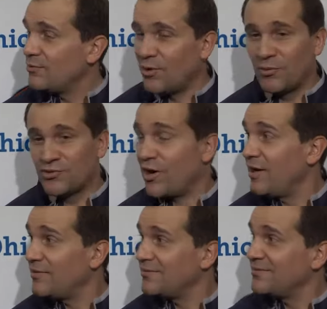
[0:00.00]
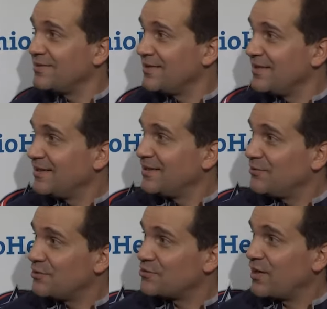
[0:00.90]
Well, we're trying.
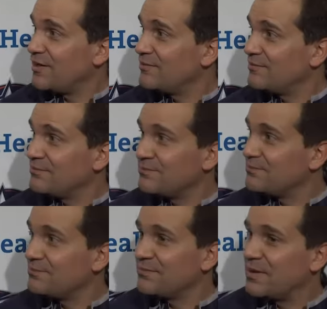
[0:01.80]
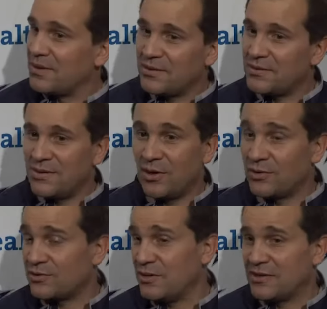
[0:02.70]
We're trying. You know,
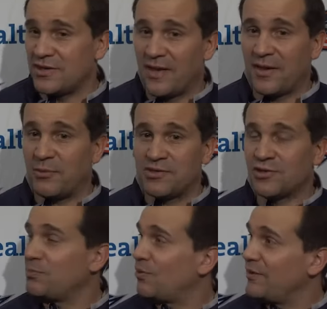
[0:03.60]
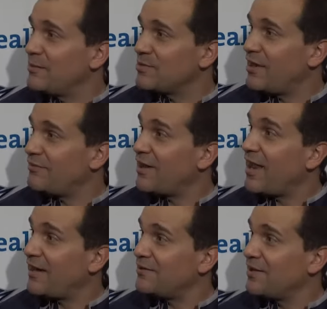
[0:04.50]
it's not that we just pulled names out of a
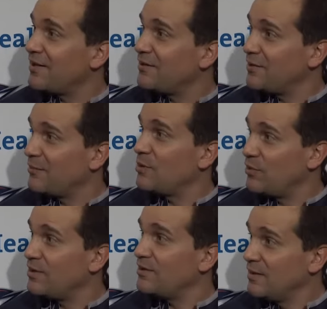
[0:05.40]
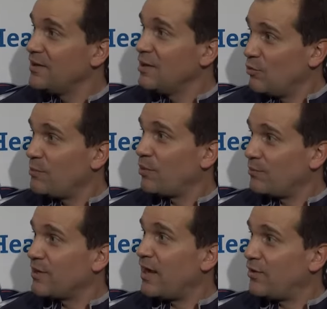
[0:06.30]
hat today. I mean, we put
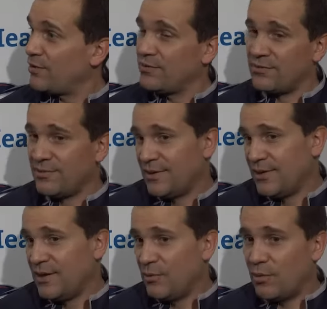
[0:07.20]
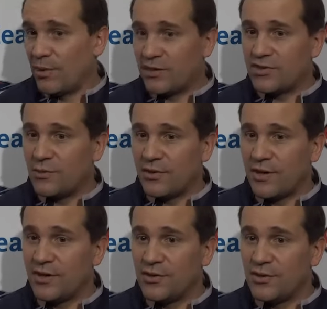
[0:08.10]
them down and we want to see what
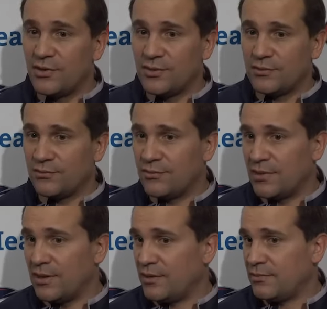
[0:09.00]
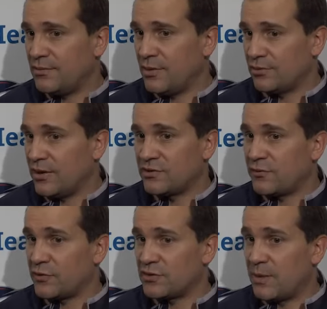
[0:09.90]
they can do. And, you know, today's
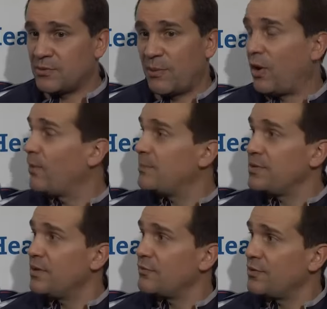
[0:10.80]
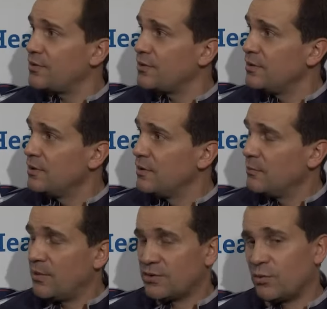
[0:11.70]
the first step. Tomorrow might be different.
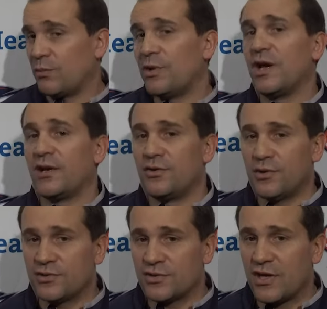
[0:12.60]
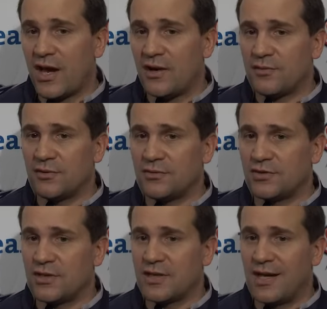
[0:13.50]
But it's what we got to do as a staff and
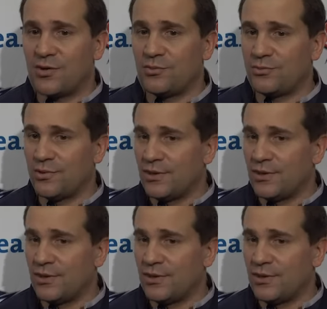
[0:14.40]
sit down,